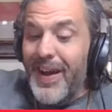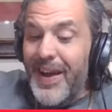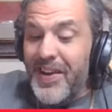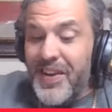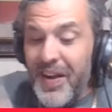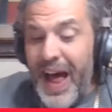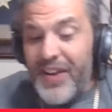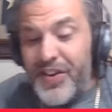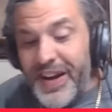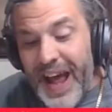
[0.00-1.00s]
He still
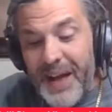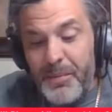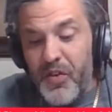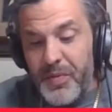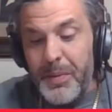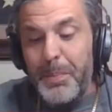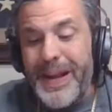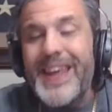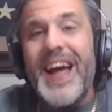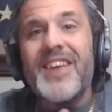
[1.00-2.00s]
has good head movement,
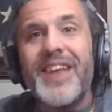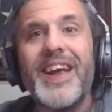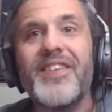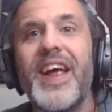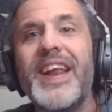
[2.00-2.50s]
but he gets lazy.